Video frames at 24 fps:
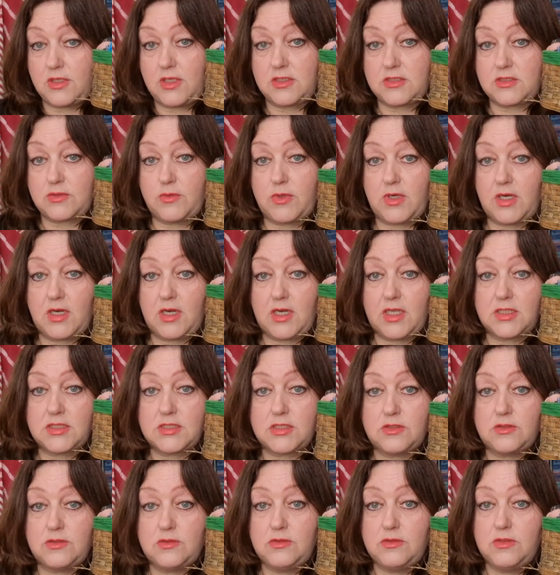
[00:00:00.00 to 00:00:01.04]
That's what I like
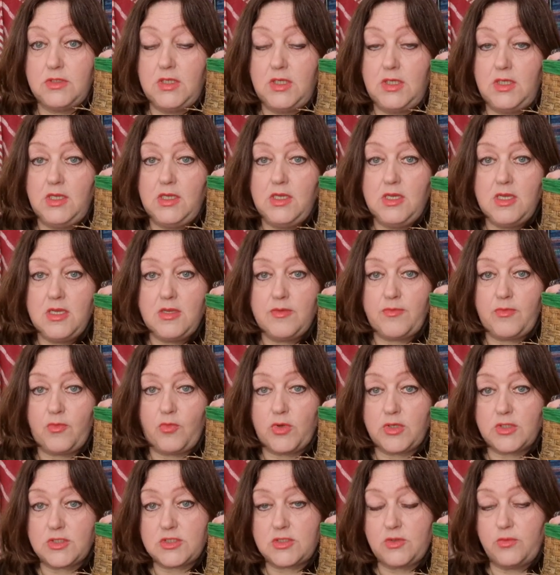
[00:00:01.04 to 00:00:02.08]
to do.
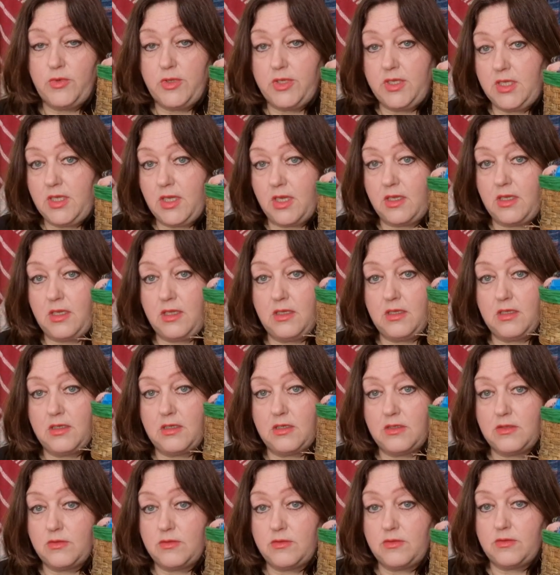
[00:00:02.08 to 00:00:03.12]
Once a week
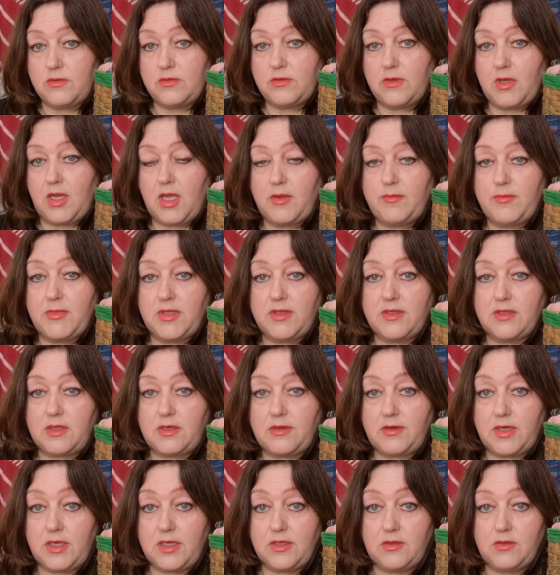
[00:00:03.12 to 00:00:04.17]
I'm in the
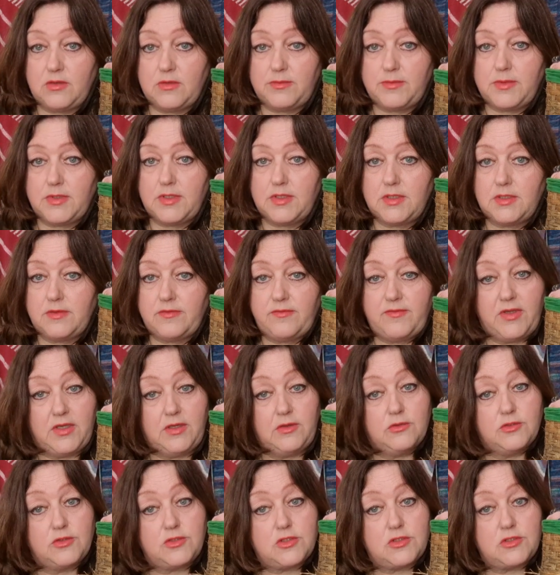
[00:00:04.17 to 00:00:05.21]

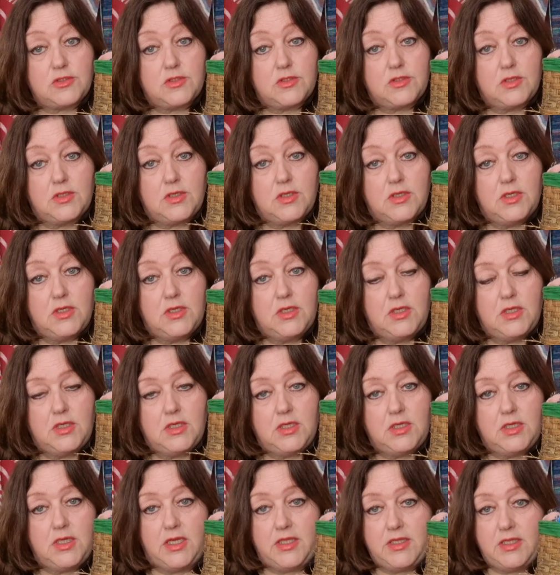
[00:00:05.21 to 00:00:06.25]
kringloopwinkels,
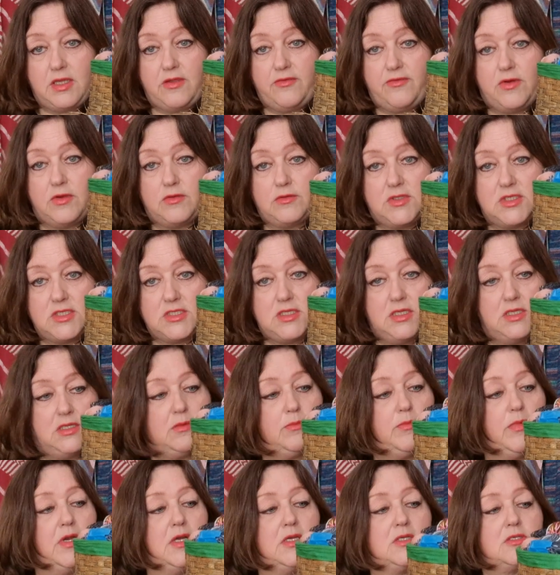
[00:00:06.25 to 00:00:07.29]
and I found this
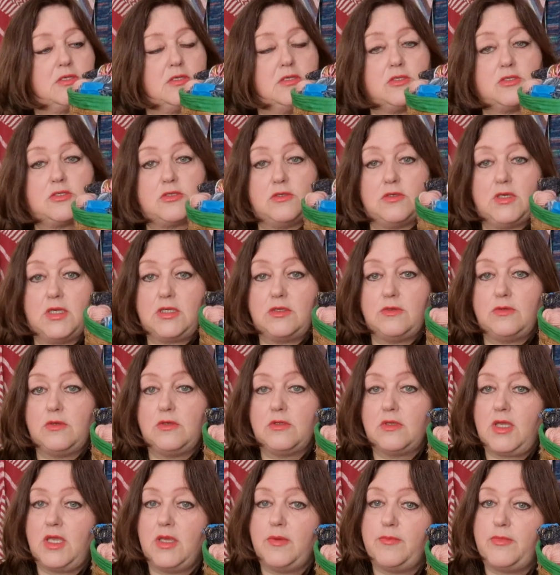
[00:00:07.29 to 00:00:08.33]
little basket so I
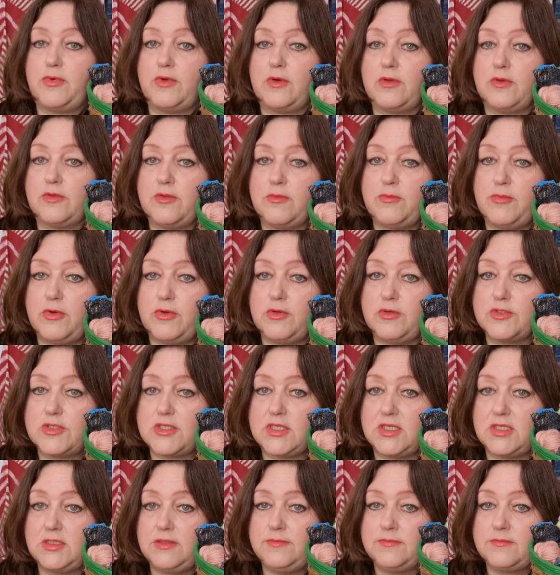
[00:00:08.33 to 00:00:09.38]
can put all the
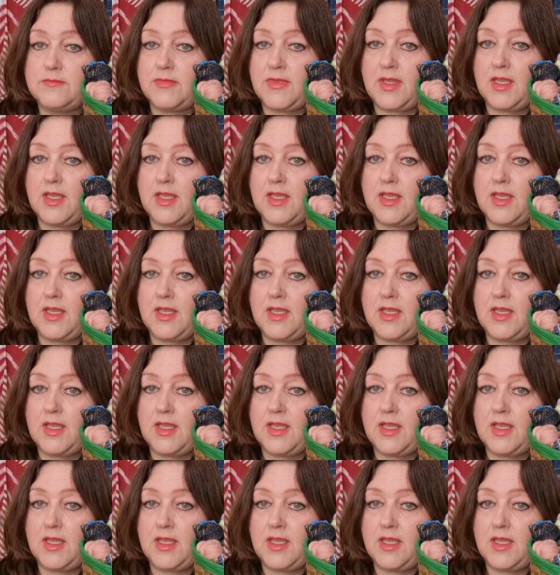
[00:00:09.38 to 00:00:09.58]
balls in.